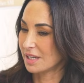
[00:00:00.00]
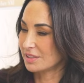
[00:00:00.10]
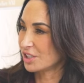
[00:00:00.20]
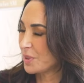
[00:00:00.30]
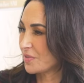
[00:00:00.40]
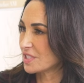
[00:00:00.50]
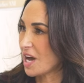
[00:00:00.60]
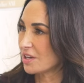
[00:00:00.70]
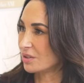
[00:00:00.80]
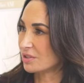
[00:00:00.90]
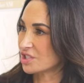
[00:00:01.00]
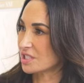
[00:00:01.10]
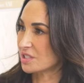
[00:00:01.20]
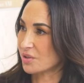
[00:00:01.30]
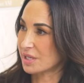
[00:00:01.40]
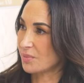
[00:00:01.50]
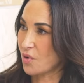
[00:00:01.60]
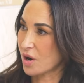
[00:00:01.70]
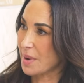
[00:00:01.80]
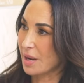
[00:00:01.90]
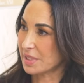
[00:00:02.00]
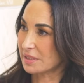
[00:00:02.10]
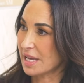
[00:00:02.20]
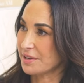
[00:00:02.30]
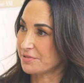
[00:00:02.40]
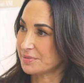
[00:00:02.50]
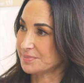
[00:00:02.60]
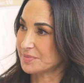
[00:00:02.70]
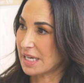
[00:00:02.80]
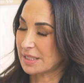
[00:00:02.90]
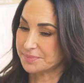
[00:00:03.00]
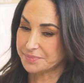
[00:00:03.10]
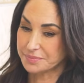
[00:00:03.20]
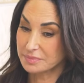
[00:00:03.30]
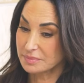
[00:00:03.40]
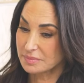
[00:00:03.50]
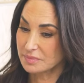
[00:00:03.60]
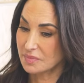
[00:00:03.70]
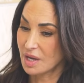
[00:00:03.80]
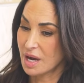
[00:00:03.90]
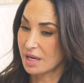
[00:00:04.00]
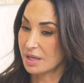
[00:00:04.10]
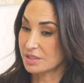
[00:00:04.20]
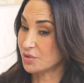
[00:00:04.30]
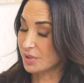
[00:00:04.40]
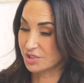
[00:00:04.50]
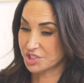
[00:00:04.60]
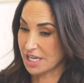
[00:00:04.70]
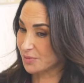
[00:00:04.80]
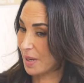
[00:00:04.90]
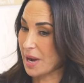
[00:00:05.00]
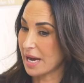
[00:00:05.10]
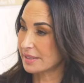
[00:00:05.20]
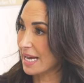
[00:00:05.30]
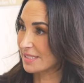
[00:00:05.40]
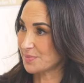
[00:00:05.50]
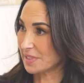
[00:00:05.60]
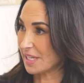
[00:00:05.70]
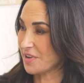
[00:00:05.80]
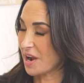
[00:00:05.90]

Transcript: a little bit of a tunnel just learning more about midlife. Um, do change my podcast to midlife